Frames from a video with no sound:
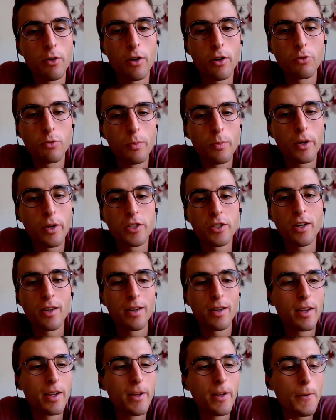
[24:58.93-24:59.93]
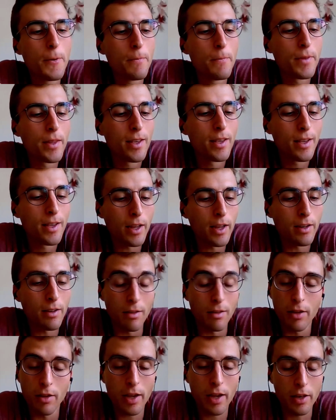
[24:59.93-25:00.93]
Jonas Ubacek,
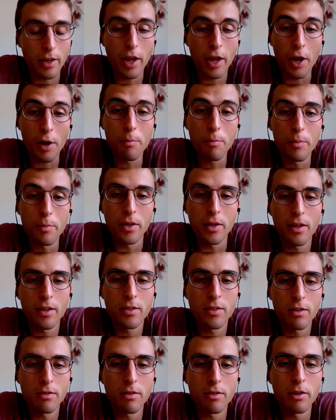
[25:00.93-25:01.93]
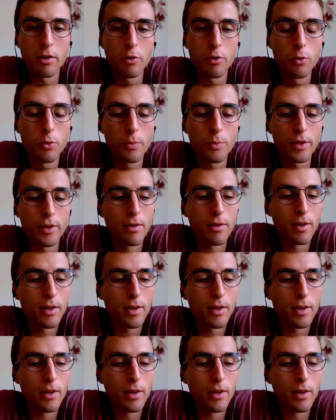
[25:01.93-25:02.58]
and they help me. They certainly do, but